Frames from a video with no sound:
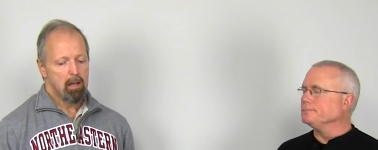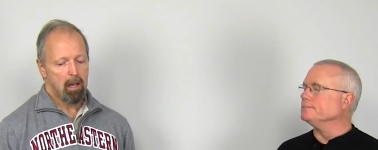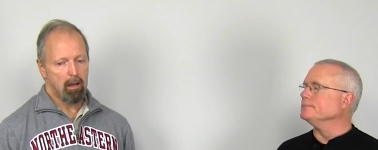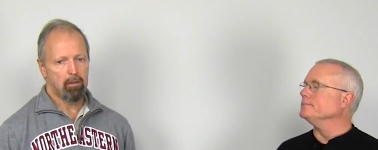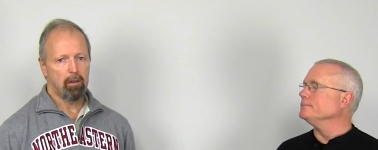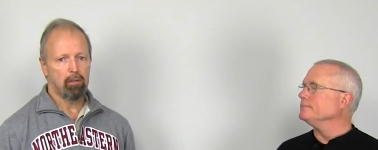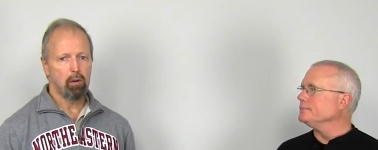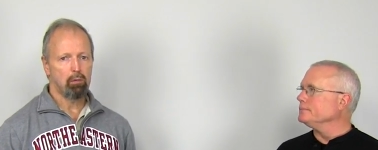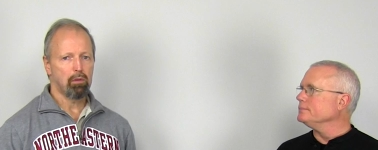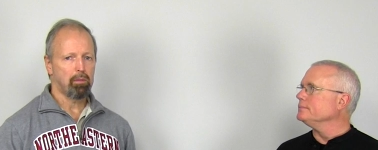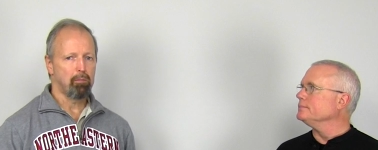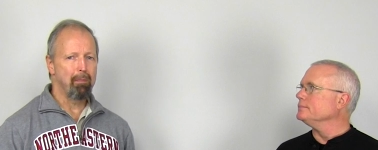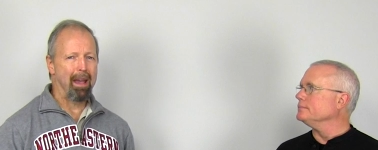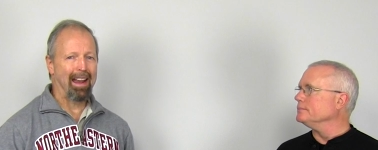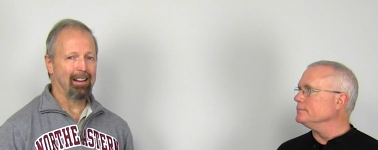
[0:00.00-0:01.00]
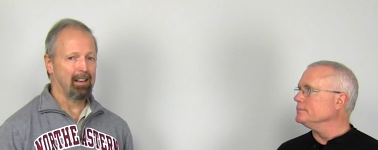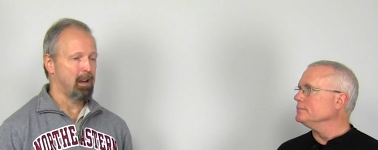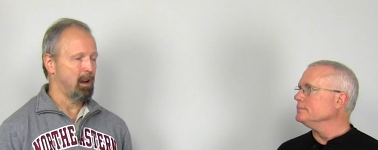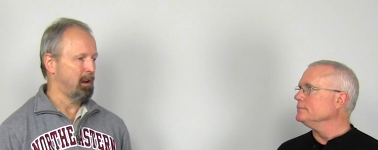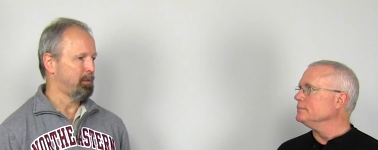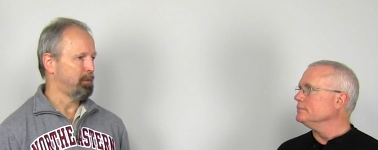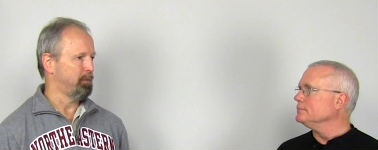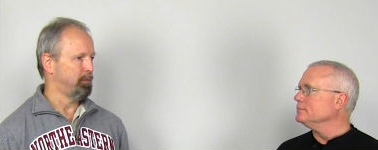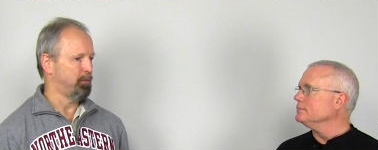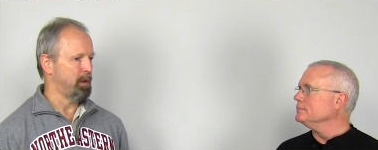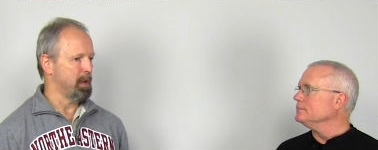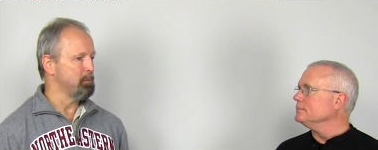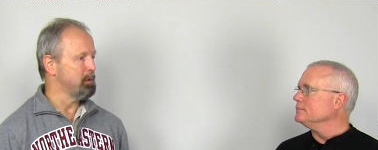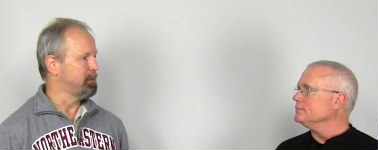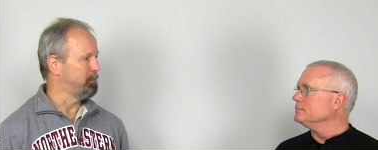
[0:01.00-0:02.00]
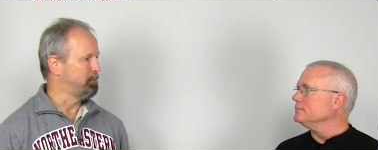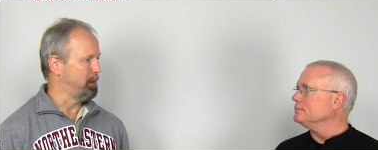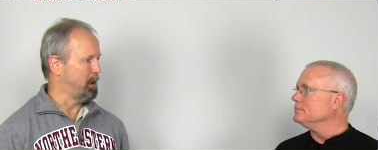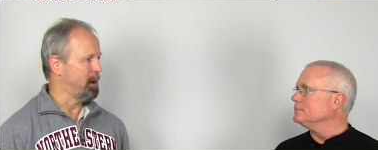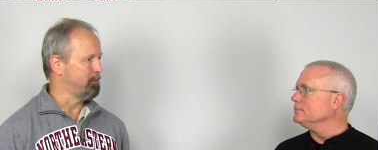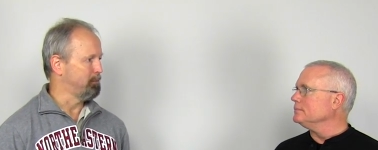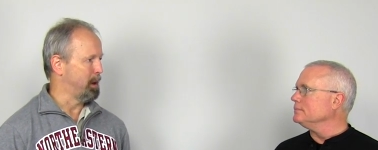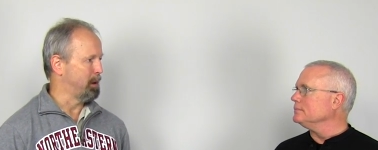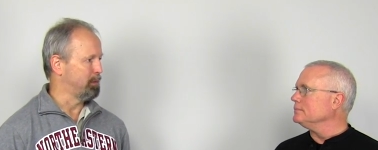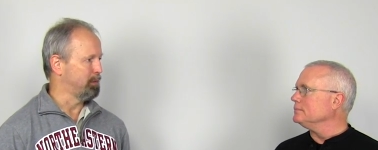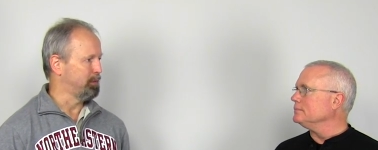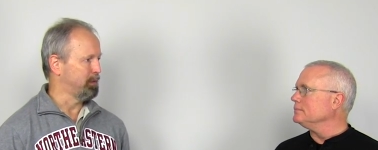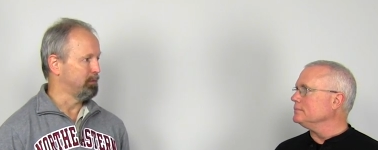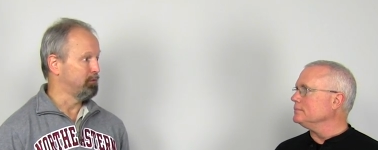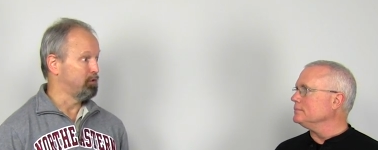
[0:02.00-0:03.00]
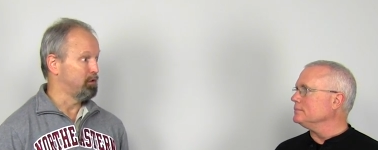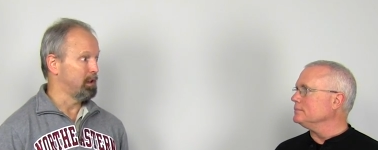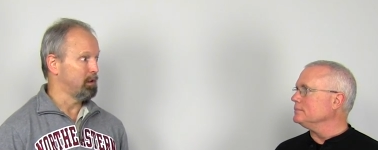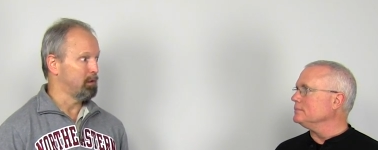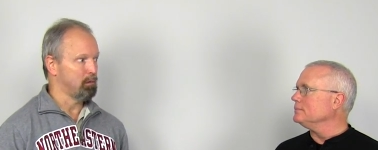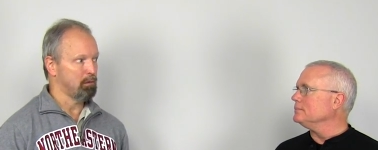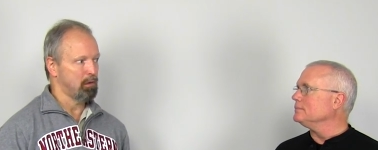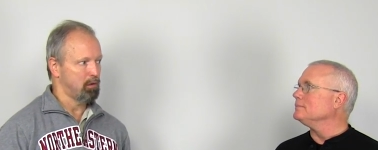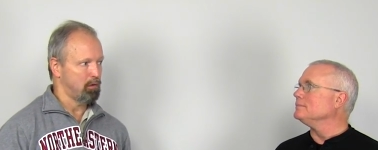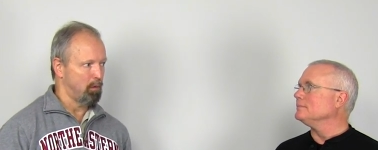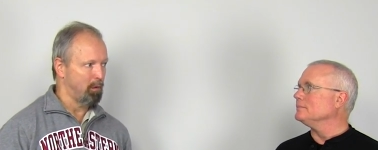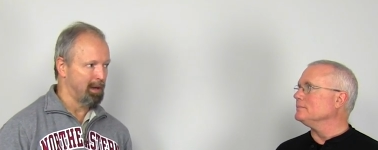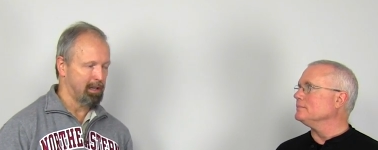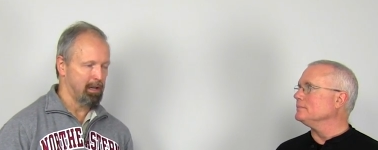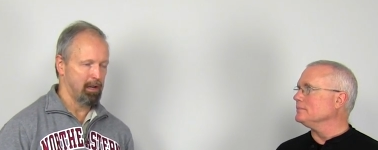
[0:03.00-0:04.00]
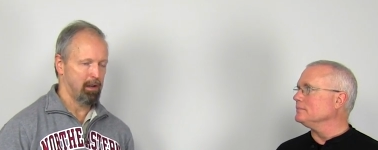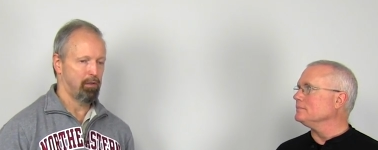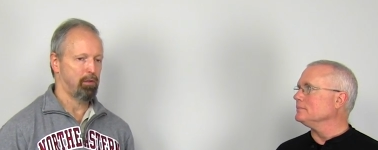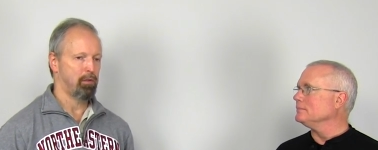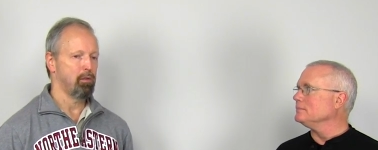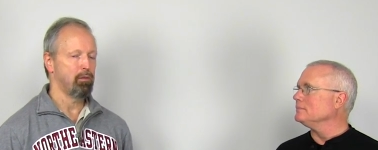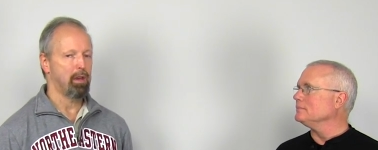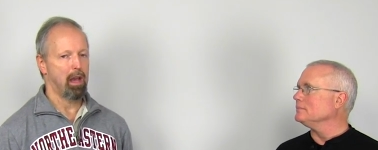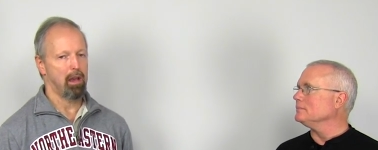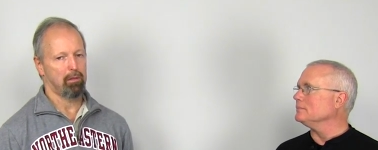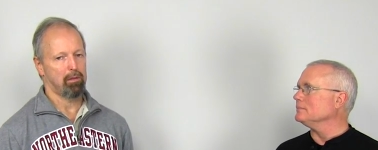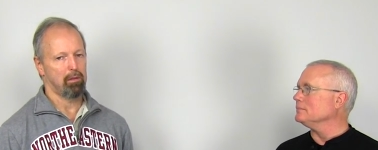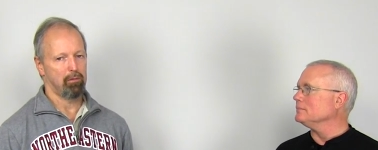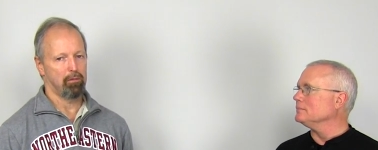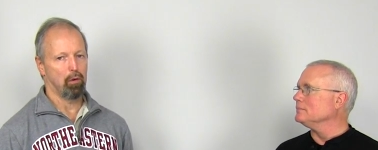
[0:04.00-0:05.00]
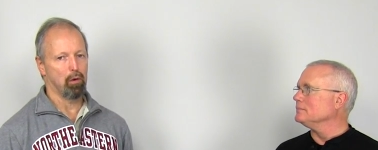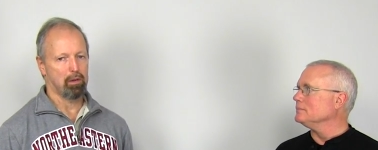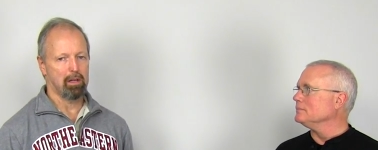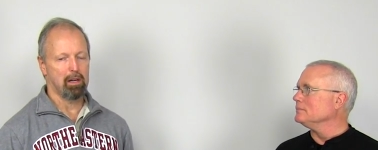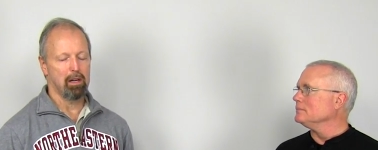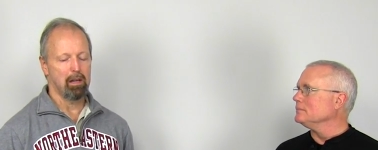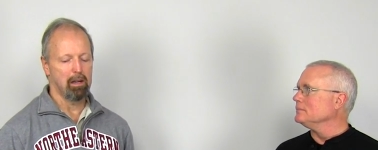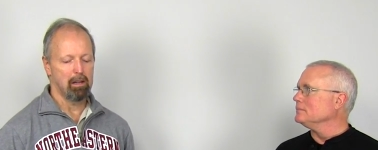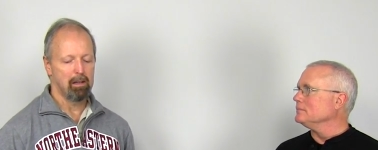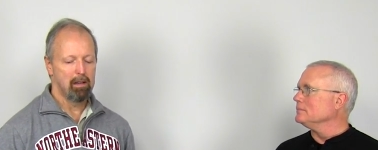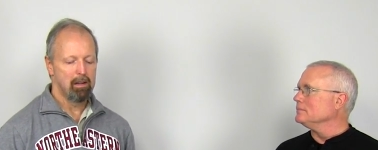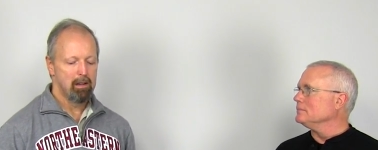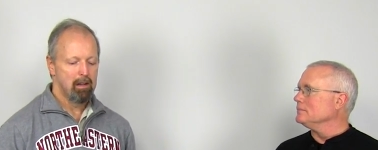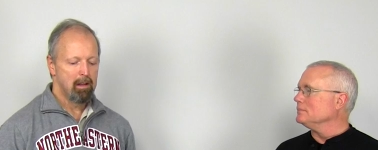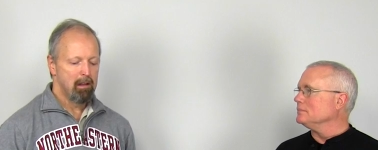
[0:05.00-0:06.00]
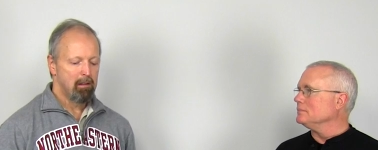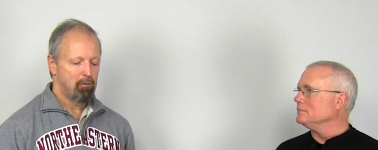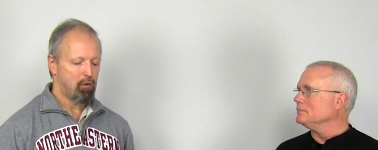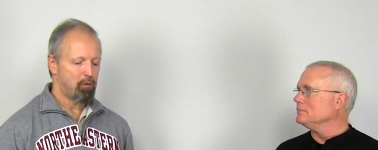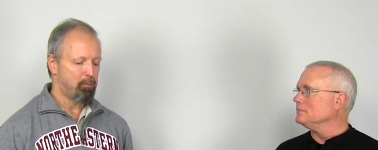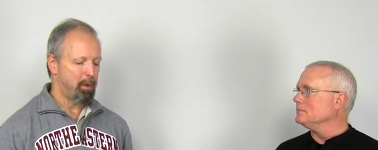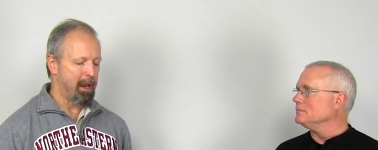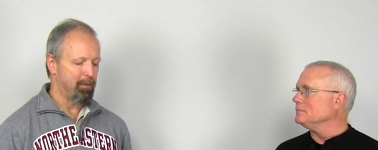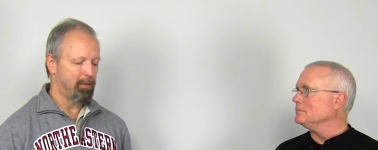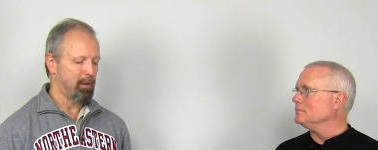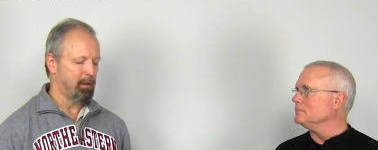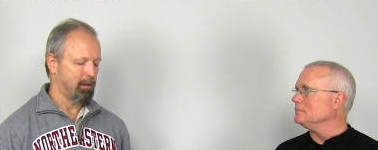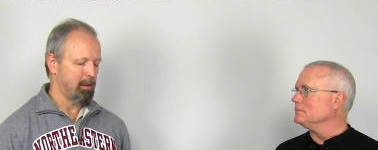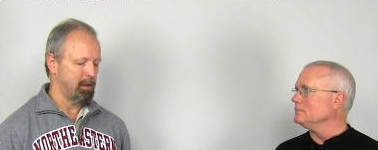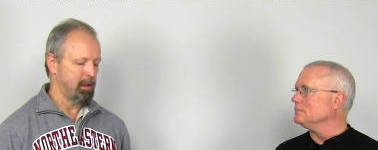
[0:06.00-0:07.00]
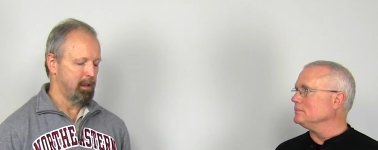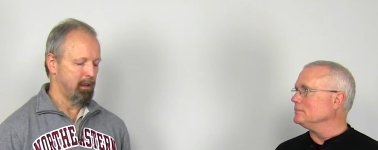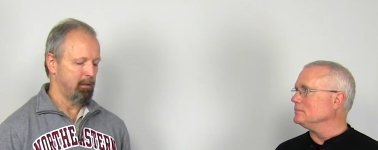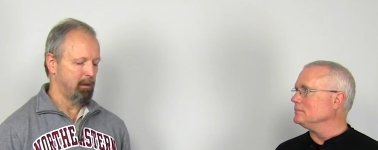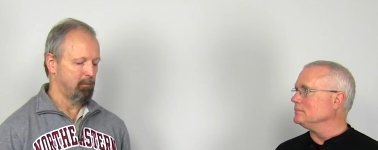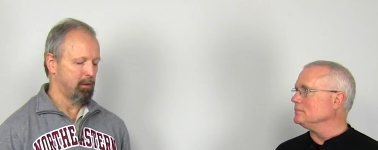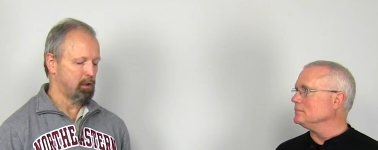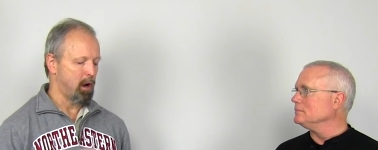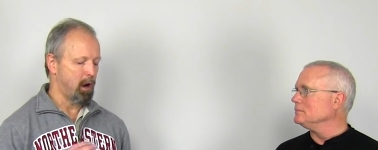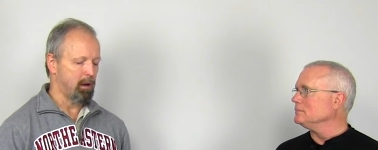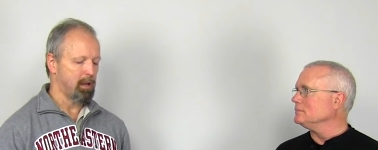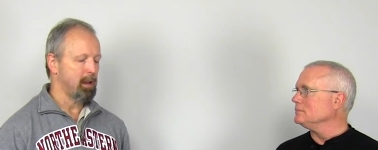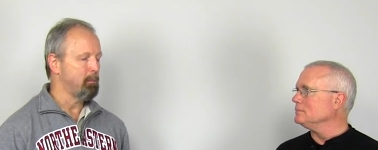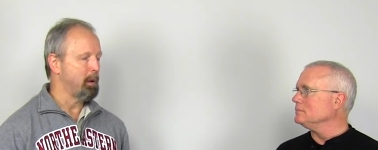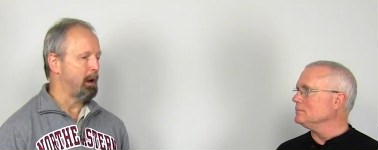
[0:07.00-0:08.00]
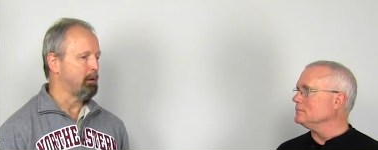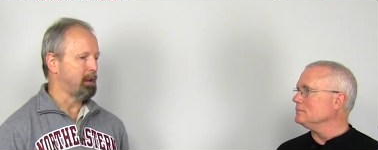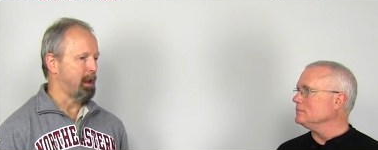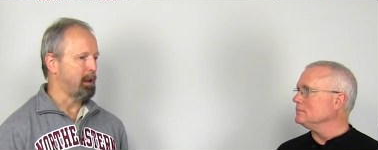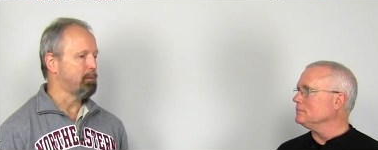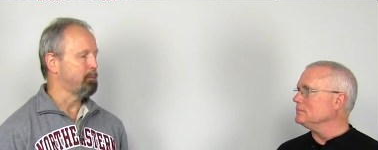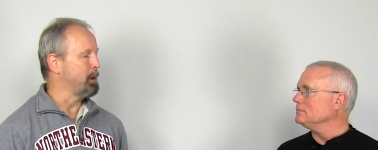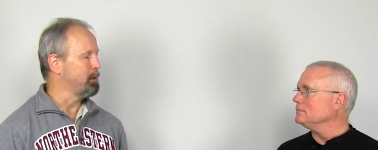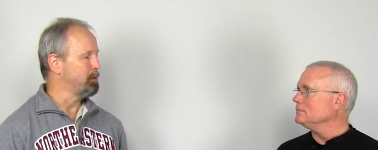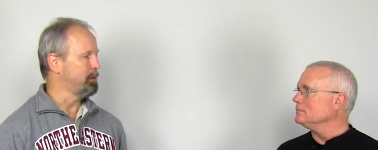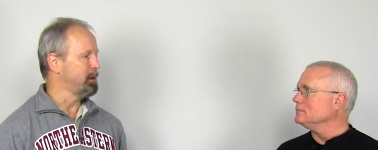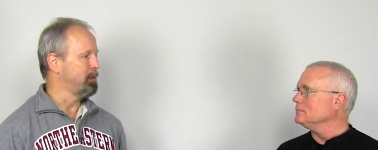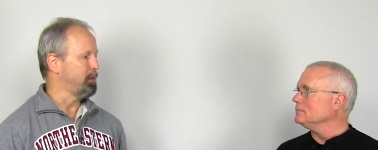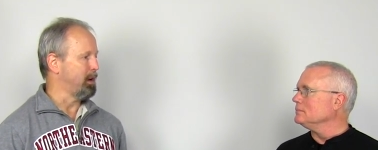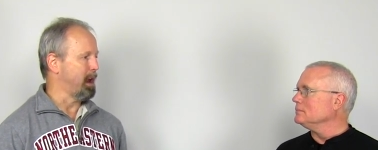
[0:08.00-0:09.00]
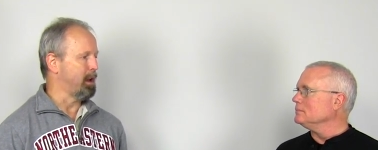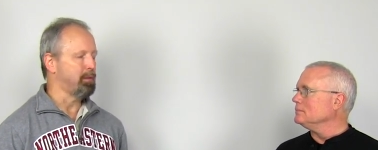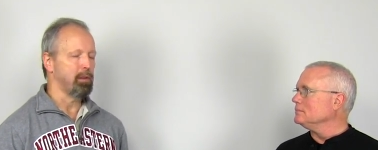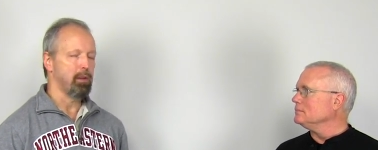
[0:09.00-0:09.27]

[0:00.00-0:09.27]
Speaker 1: And then there was Matt Cutts' famous blog post of January twentieth, two thousand fourteen, which basically, when talking about guest posting for S